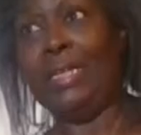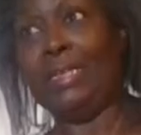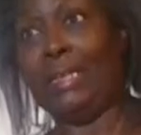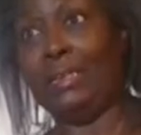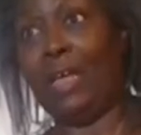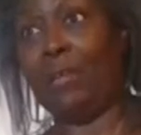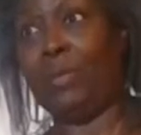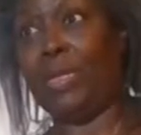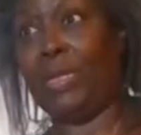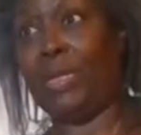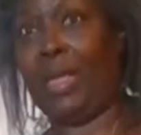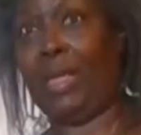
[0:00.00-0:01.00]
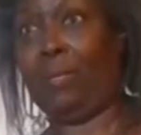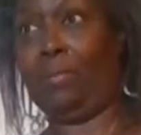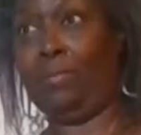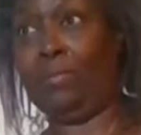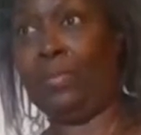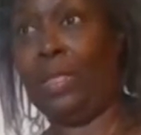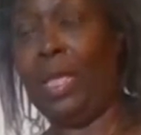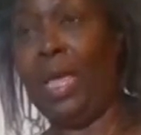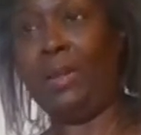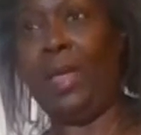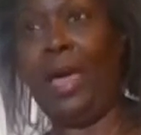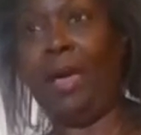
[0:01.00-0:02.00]
since I became
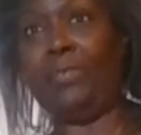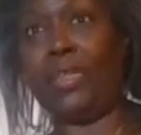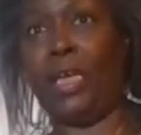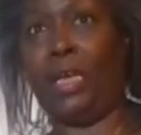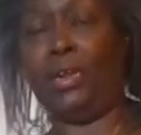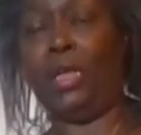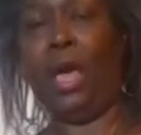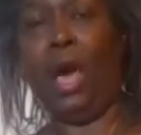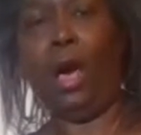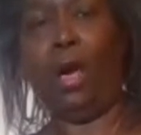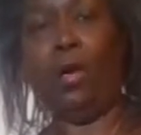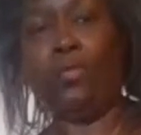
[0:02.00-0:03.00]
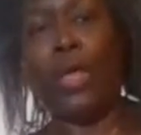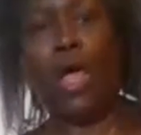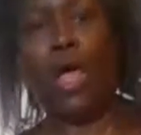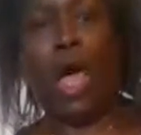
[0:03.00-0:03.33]
an advocate of